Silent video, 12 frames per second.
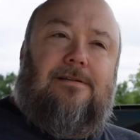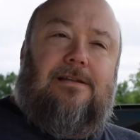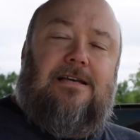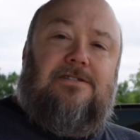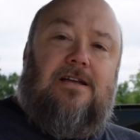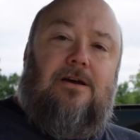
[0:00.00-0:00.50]

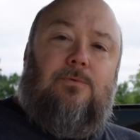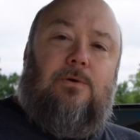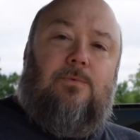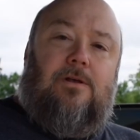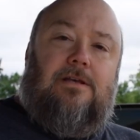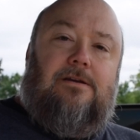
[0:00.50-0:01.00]
Last night we
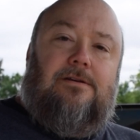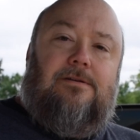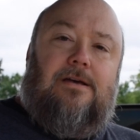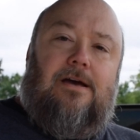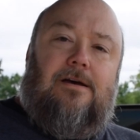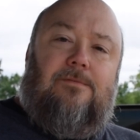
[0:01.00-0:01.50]
really
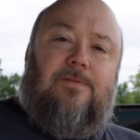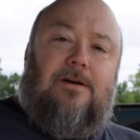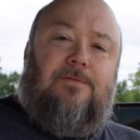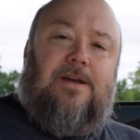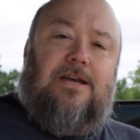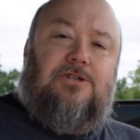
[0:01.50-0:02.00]

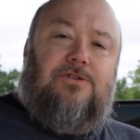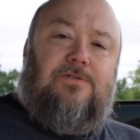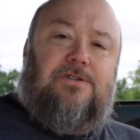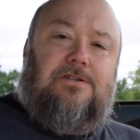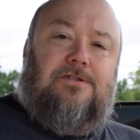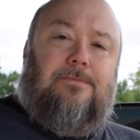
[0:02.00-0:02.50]
verification of
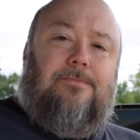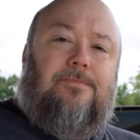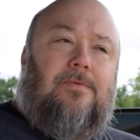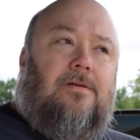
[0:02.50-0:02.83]
system.